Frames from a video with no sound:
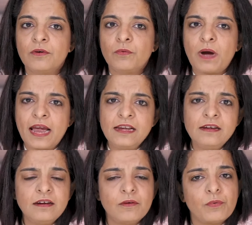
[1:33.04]

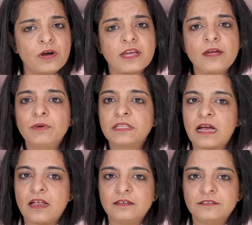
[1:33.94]
While working with
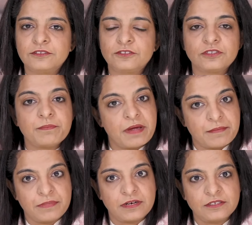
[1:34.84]
colors,
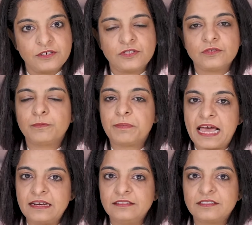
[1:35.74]
remember to
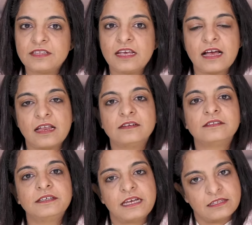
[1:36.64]
balance the
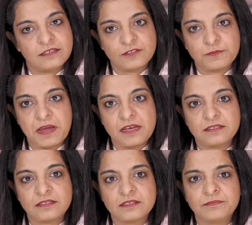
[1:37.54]
color in the
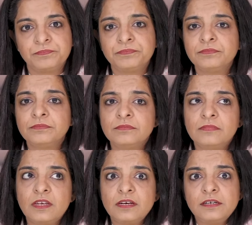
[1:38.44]
space.
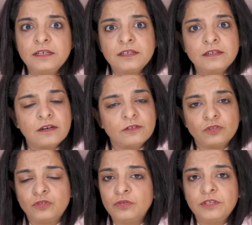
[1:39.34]
There
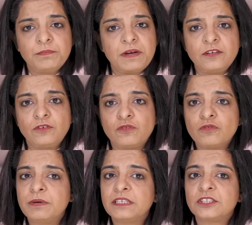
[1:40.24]
shouldn't be too
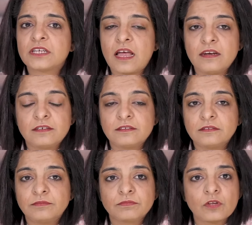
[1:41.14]
much
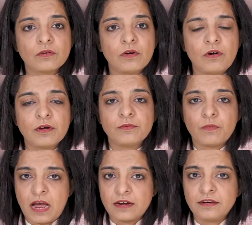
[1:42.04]
color on
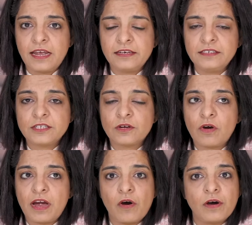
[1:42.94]
one end
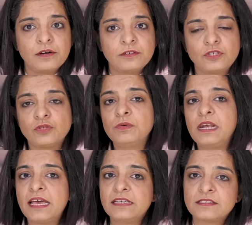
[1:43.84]
or too
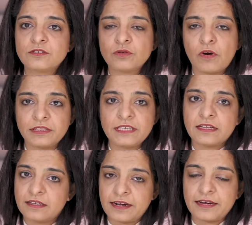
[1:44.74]
less on the
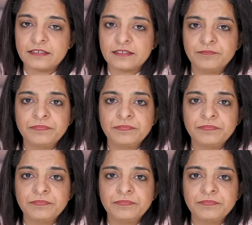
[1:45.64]
other end.